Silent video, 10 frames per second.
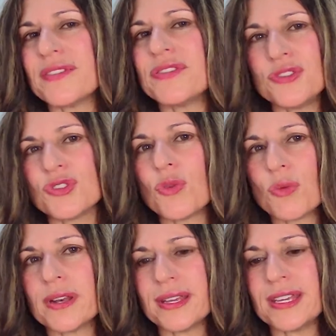you don't
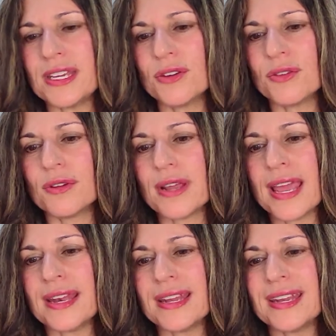want to hear,
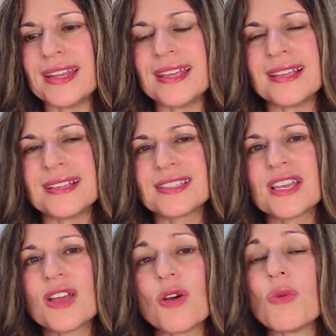and it is,
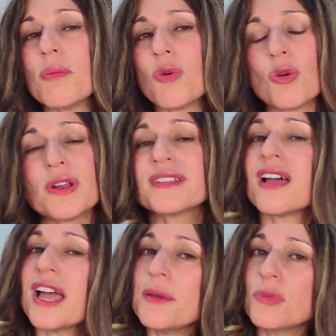or a
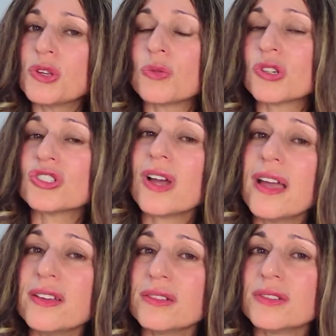time when you were a
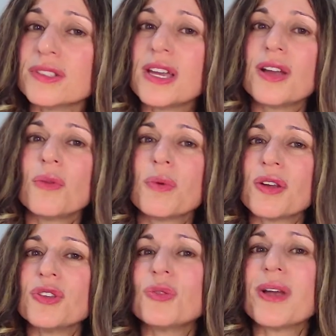child
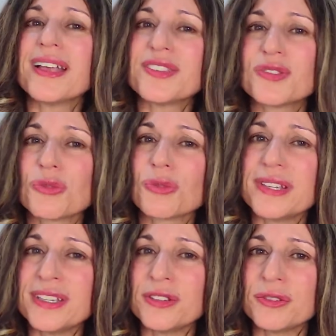where you had sore
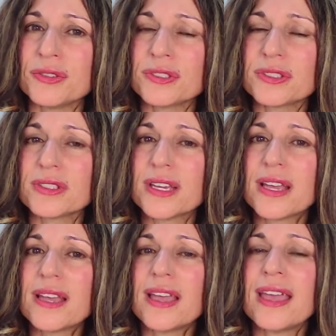ears.
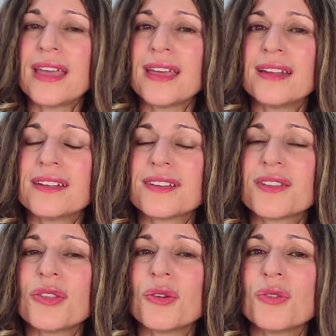And
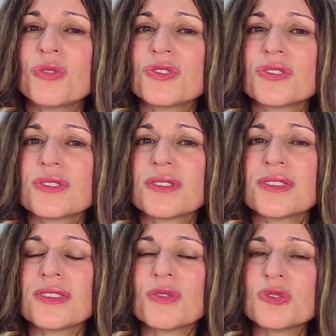those
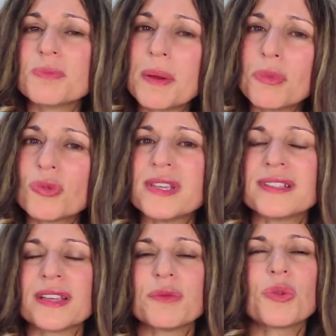
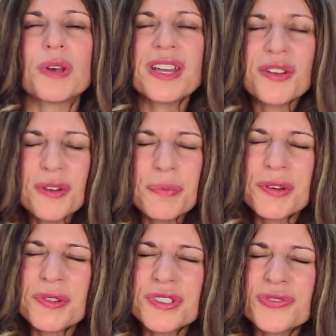memories, like we don't want to hear our
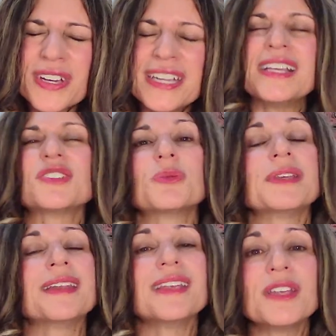parents fighting, so we
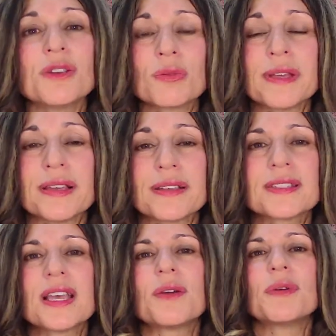get
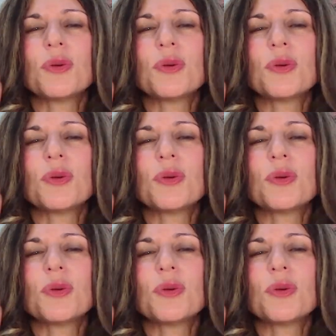earaches. We don't